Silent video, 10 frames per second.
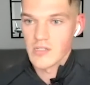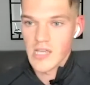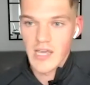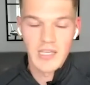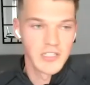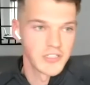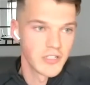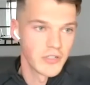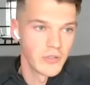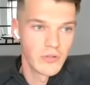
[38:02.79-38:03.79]
Asia,
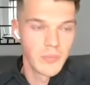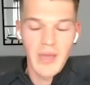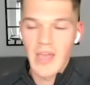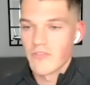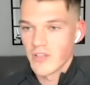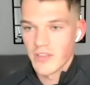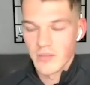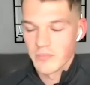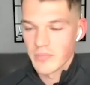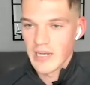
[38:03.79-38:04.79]
Europe,
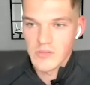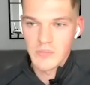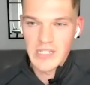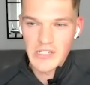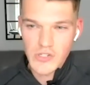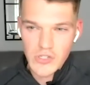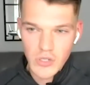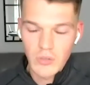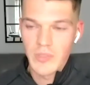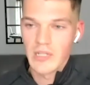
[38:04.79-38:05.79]
everything, being able to meet
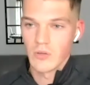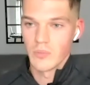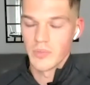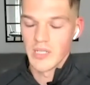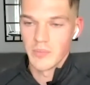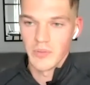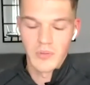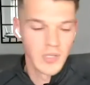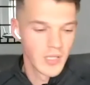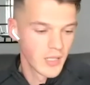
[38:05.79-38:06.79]
so many cool
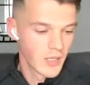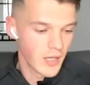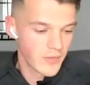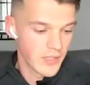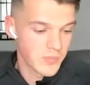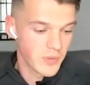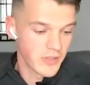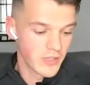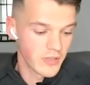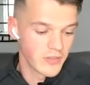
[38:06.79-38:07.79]
people. And that's probably
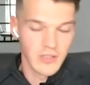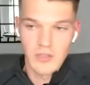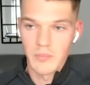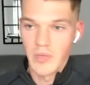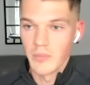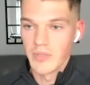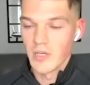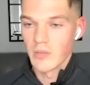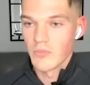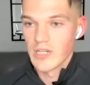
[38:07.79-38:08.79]
the only thing at the moment that
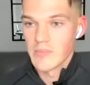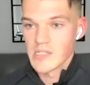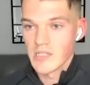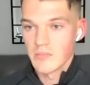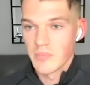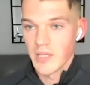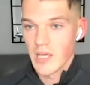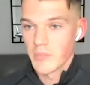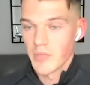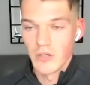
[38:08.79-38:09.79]
I'm really missing. But yeah,
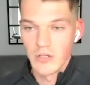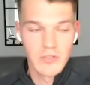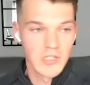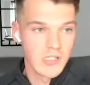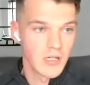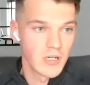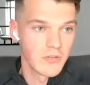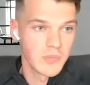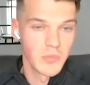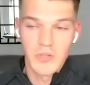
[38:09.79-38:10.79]
my hunger and desire
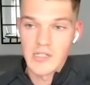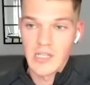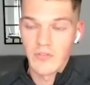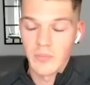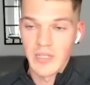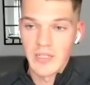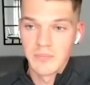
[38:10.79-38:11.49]
is more than it's ever been.